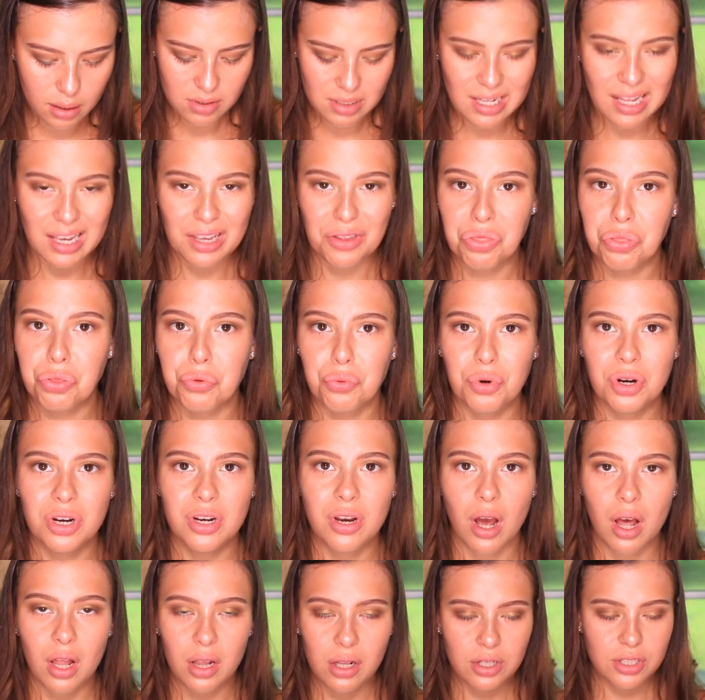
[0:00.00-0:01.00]
It's like
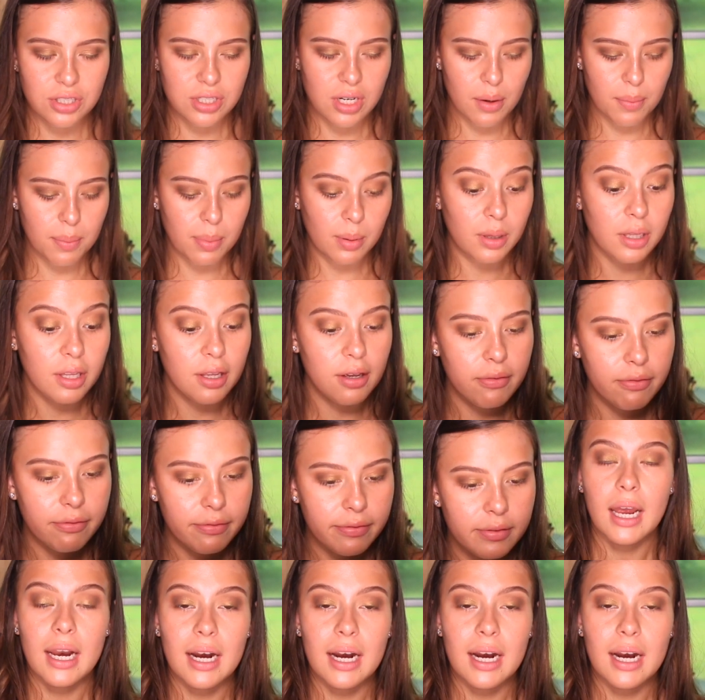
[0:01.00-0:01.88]
$3, I believe.